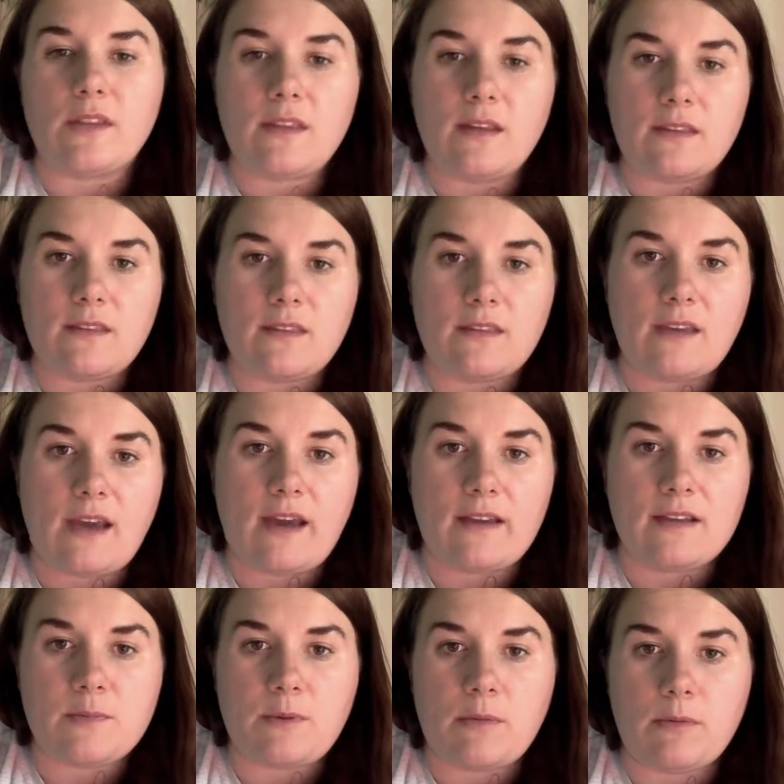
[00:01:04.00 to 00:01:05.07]
I think that
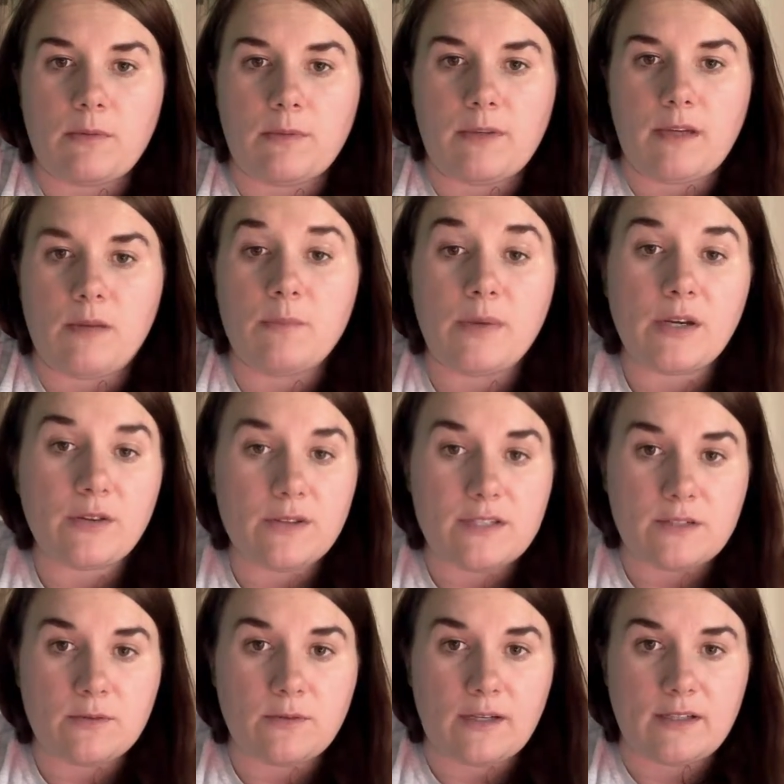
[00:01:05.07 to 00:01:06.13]
that is probably a big
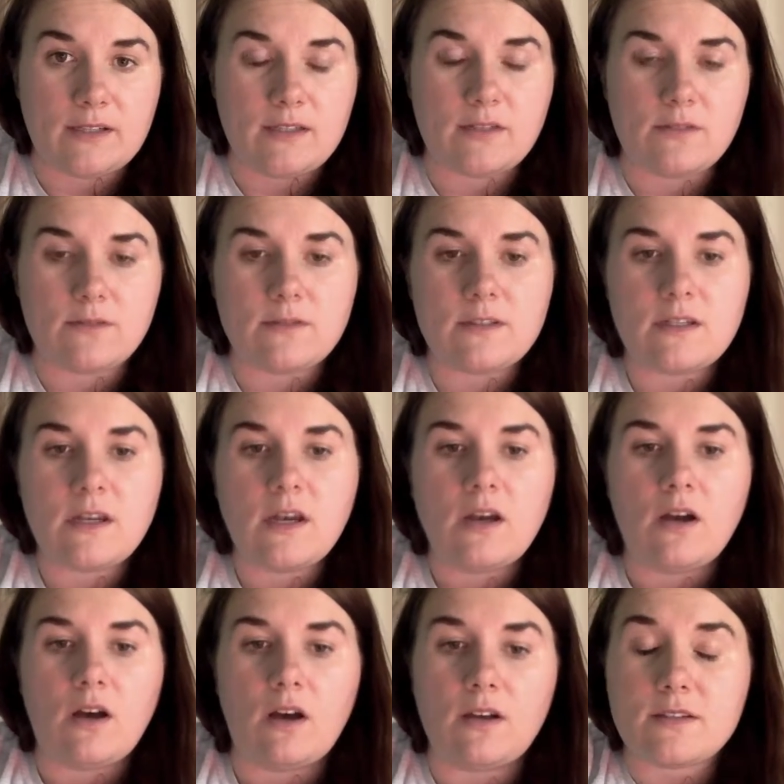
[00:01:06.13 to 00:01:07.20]
reason why it's used.
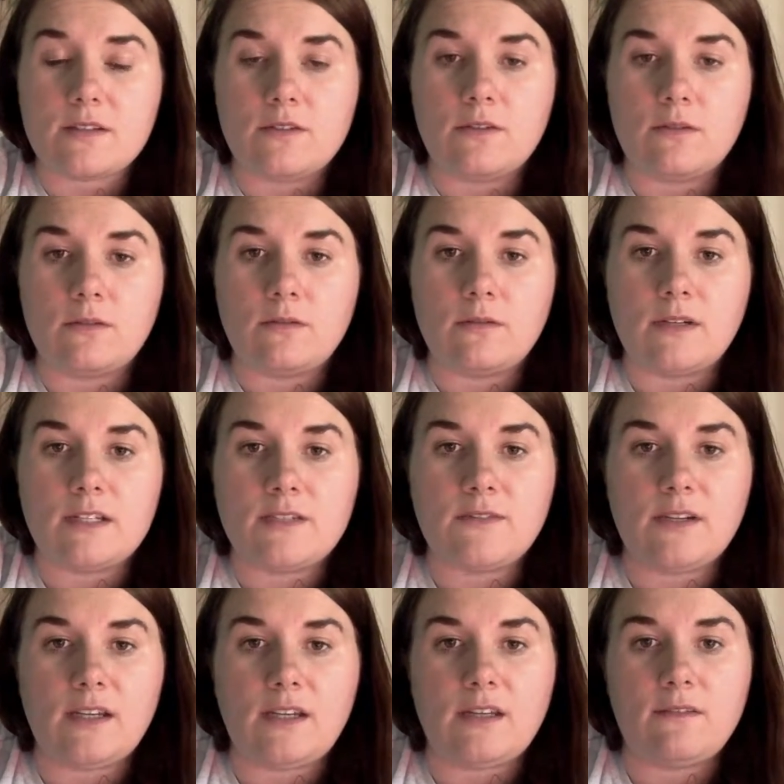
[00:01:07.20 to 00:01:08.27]
Also, it's
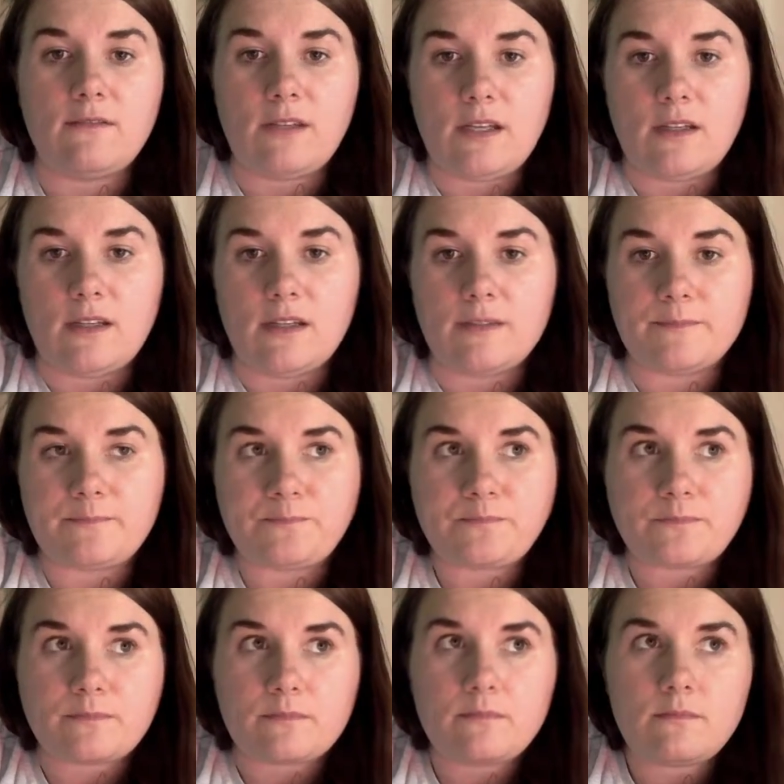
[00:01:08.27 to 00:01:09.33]
very convenient.
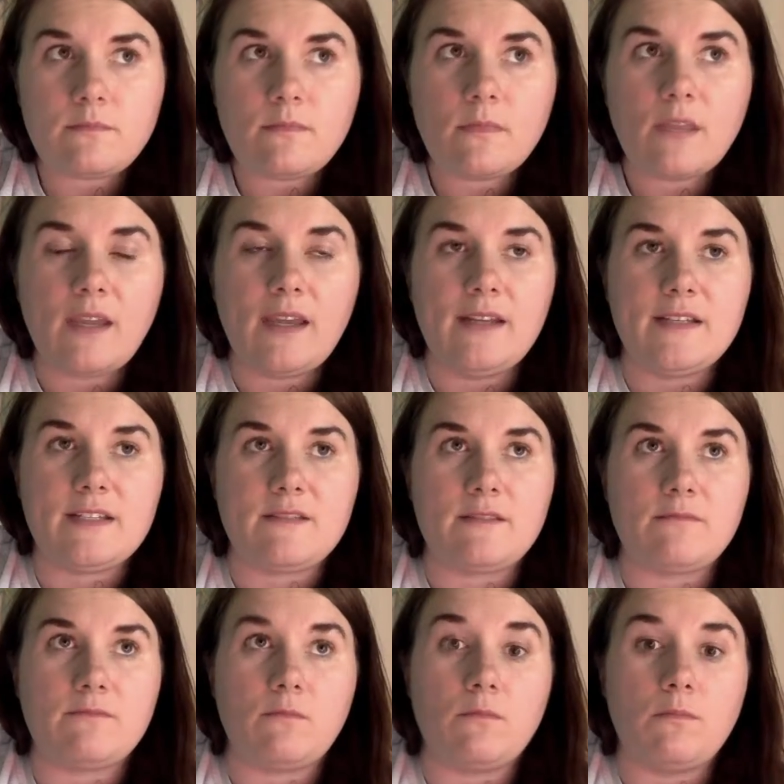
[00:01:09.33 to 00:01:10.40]
It is
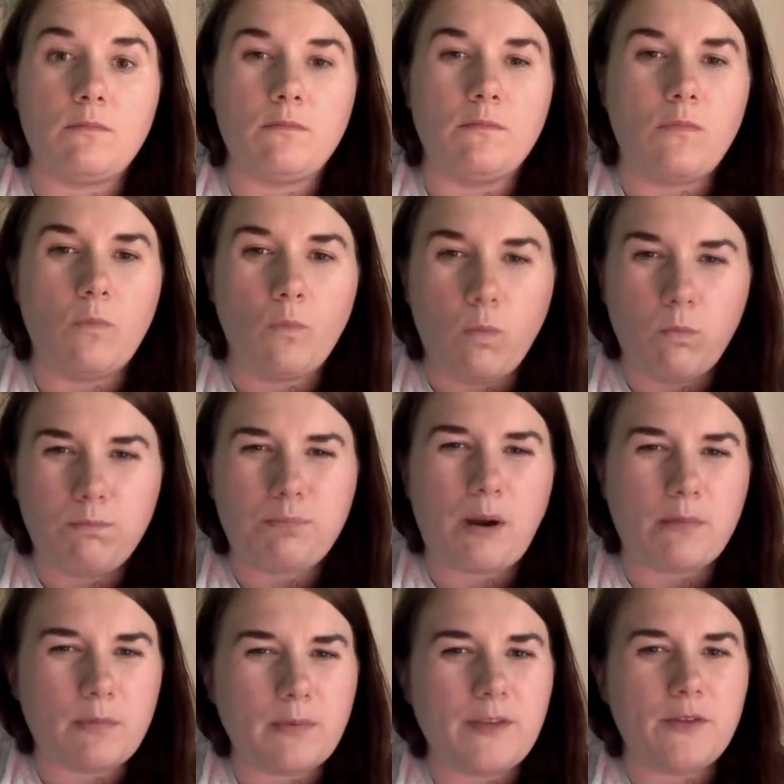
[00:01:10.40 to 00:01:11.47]

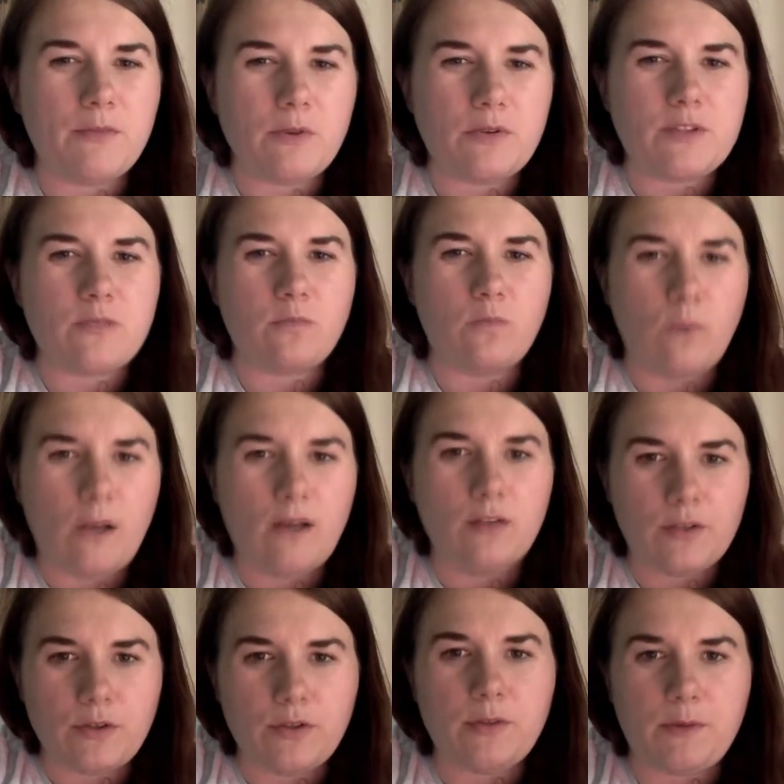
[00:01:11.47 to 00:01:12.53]
probably the most
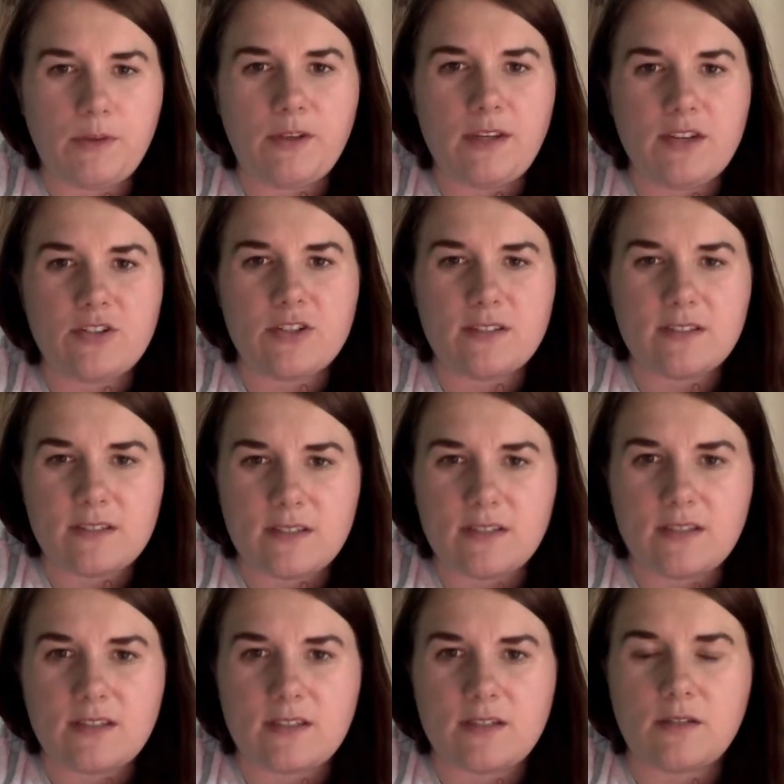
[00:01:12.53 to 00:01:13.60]
well-known communication
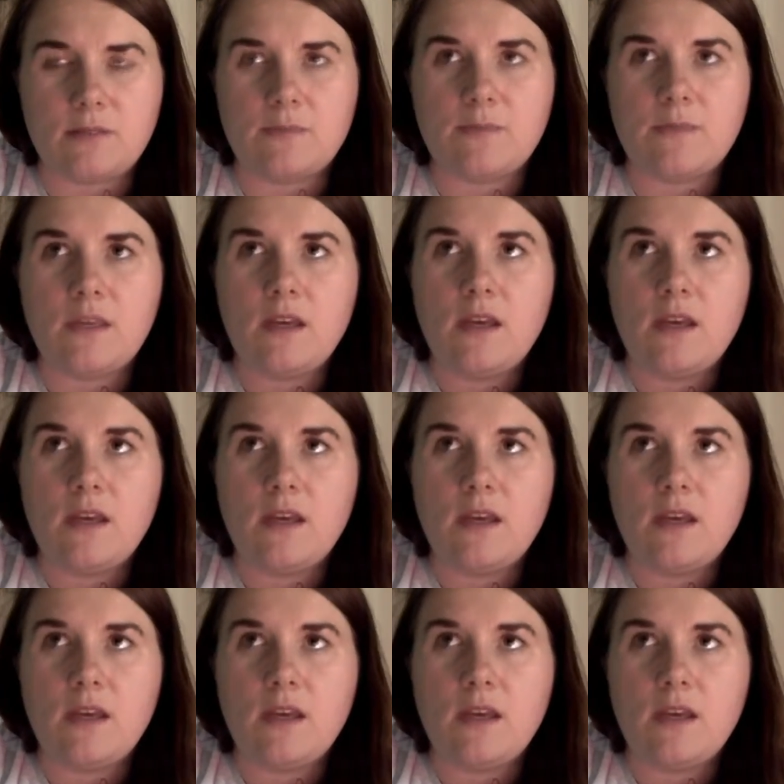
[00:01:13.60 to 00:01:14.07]
system